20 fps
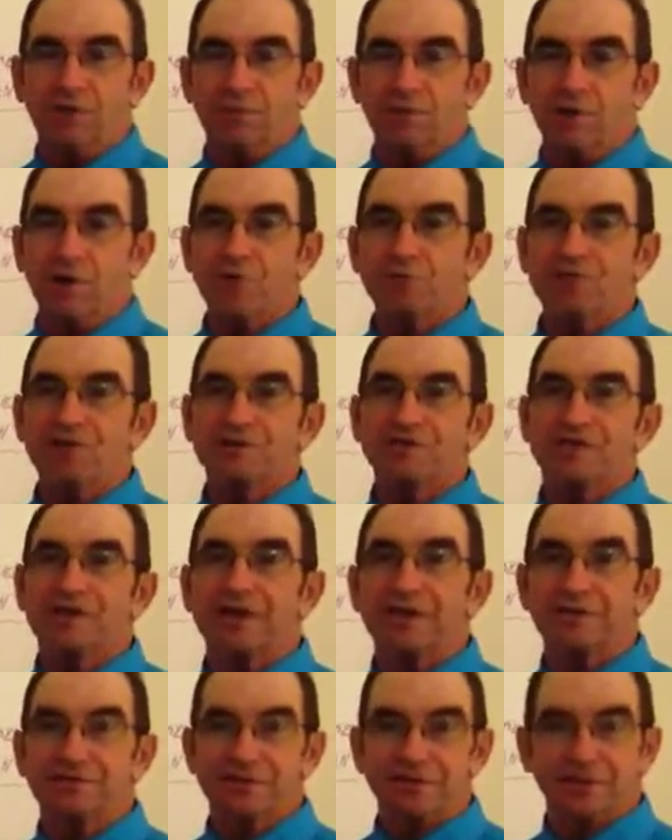Moses
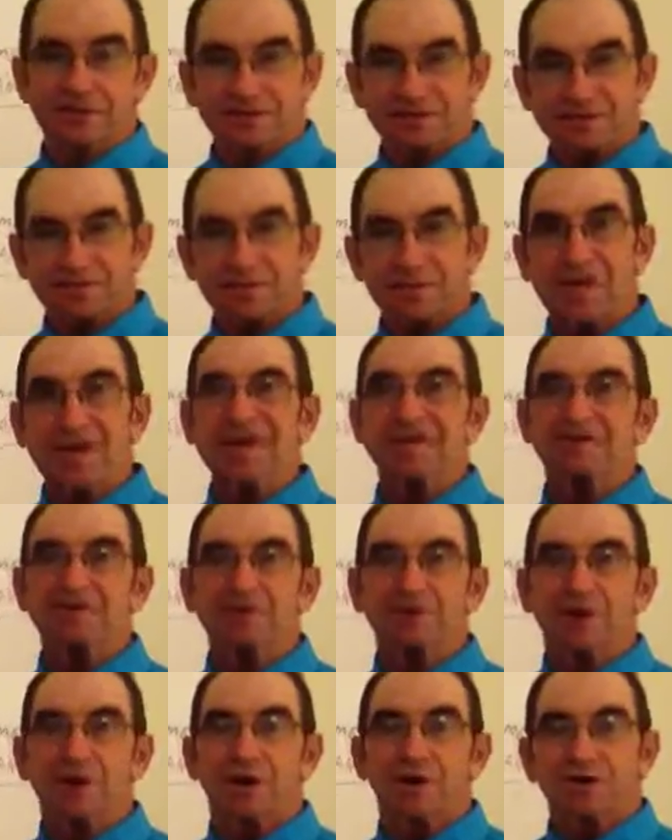gives his
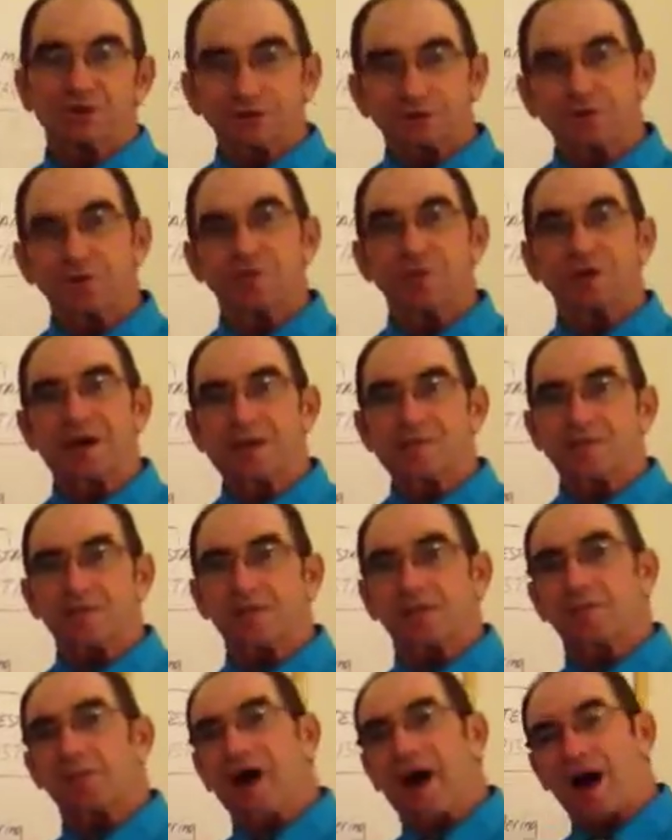speech to the
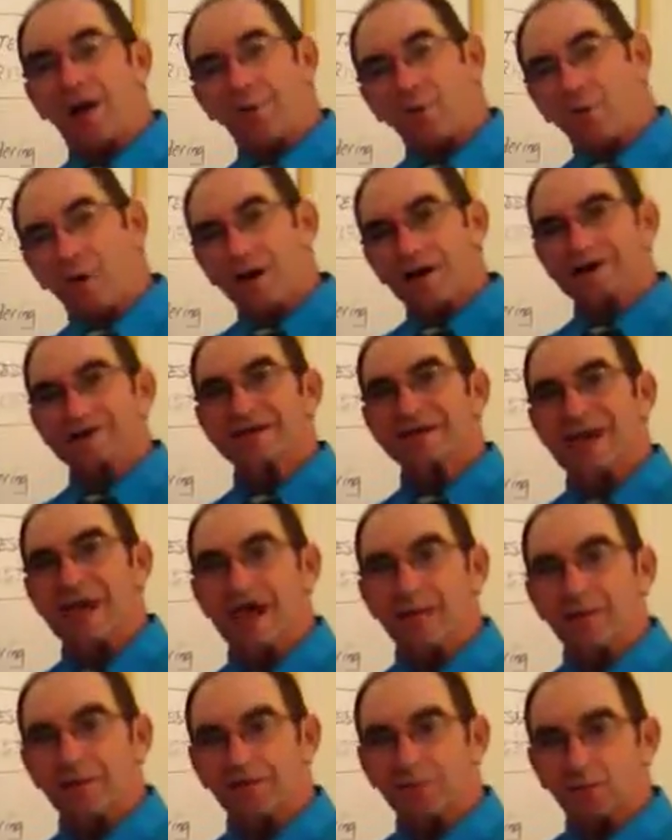people about what has
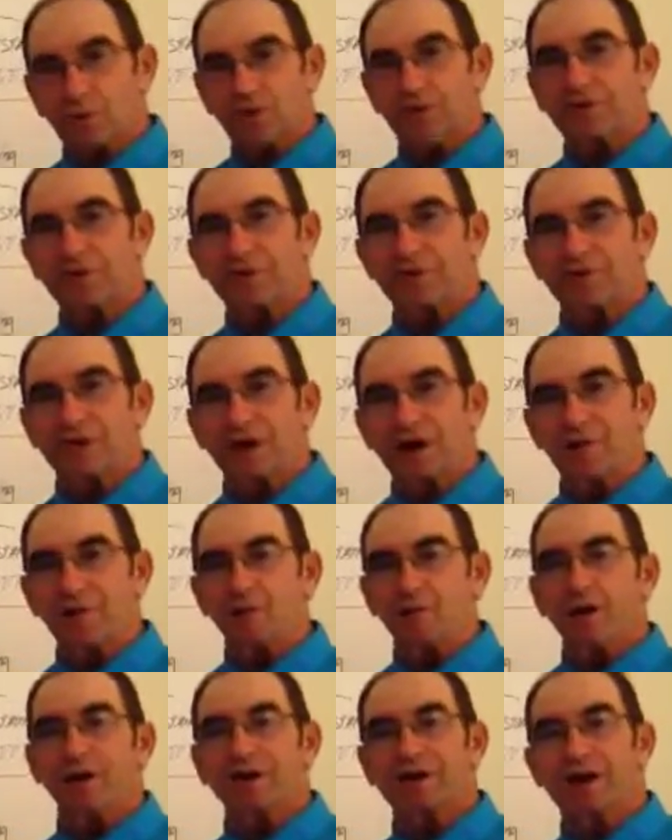happened, where they've come,
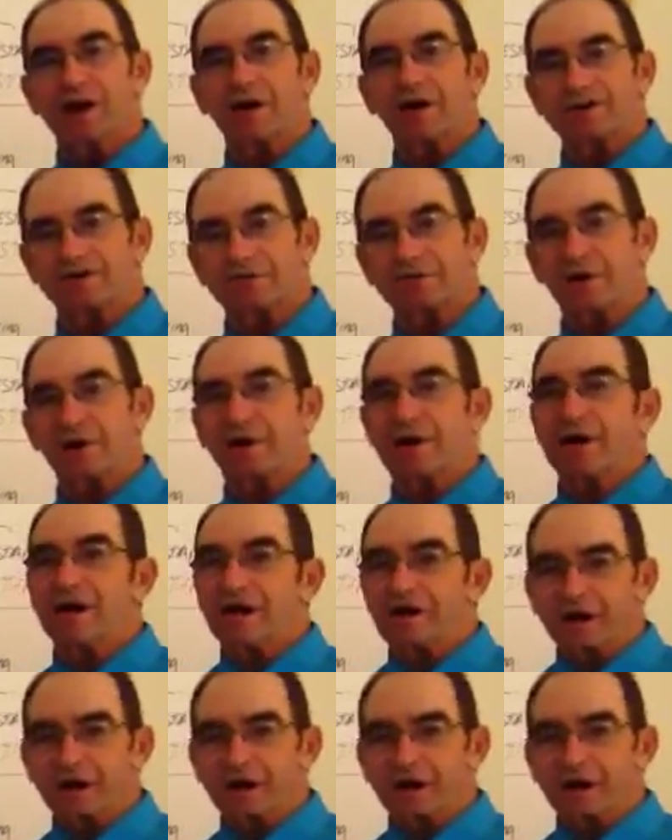what God has done.